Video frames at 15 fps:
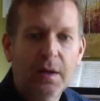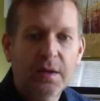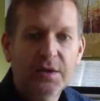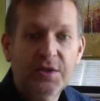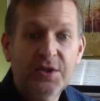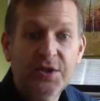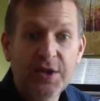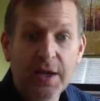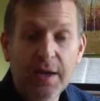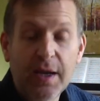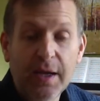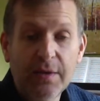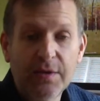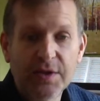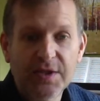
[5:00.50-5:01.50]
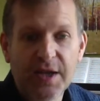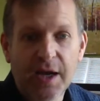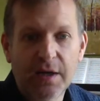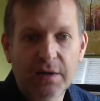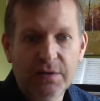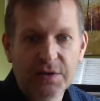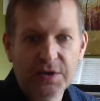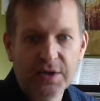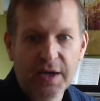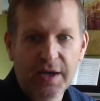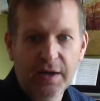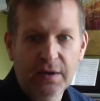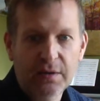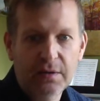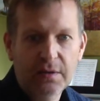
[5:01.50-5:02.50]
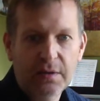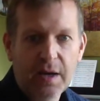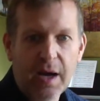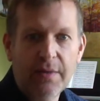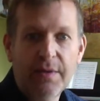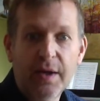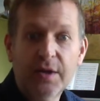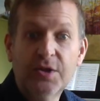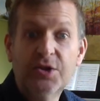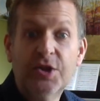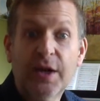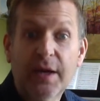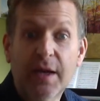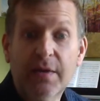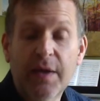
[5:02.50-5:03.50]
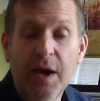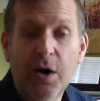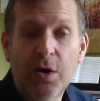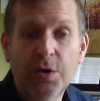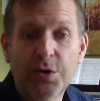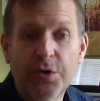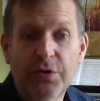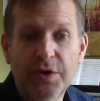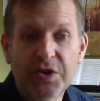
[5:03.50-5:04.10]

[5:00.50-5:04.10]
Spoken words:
singing the sound of the scale, and then checking that on your